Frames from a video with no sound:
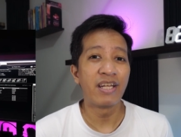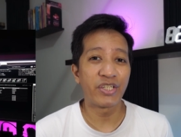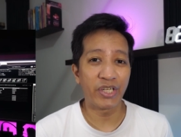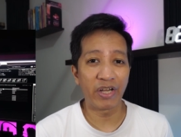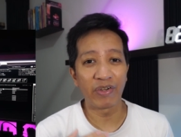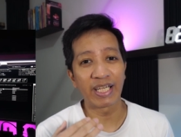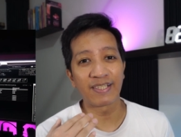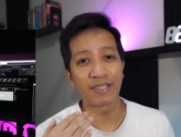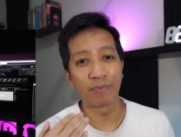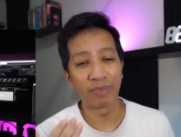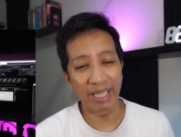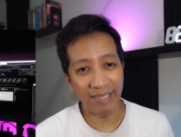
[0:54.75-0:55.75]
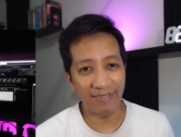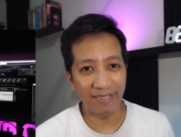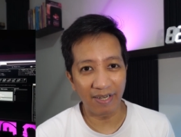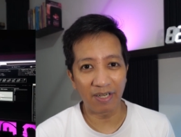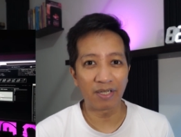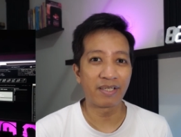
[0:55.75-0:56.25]
sharing some links
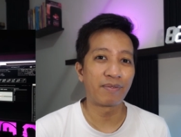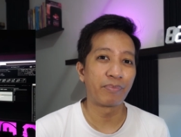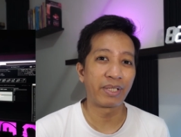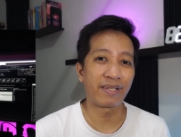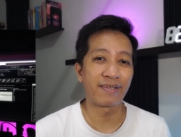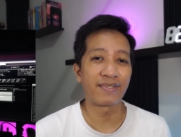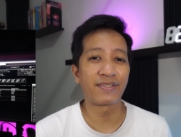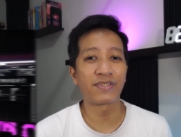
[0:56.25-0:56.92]
there because